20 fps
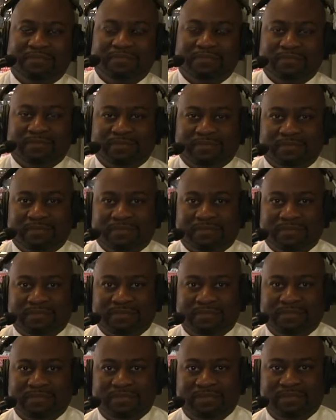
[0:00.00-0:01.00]

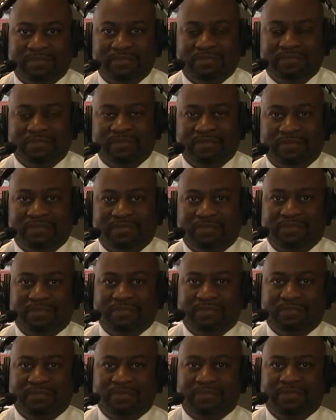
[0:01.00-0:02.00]

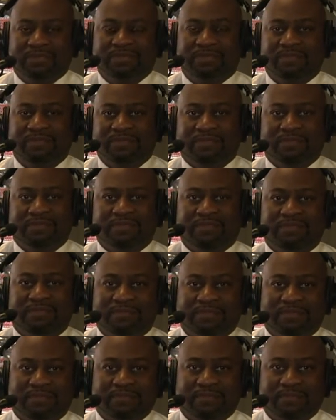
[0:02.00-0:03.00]

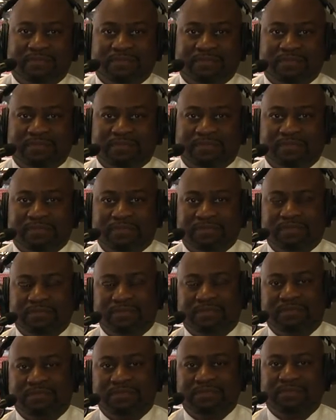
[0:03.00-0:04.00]

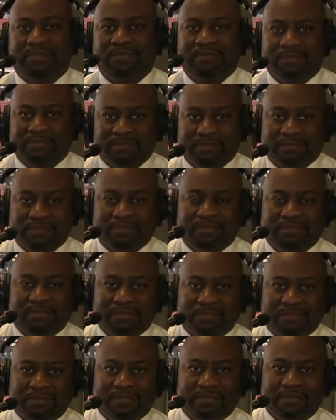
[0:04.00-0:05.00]

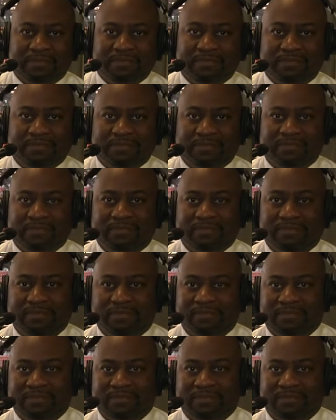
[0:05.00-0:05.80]
The person shown says nothing.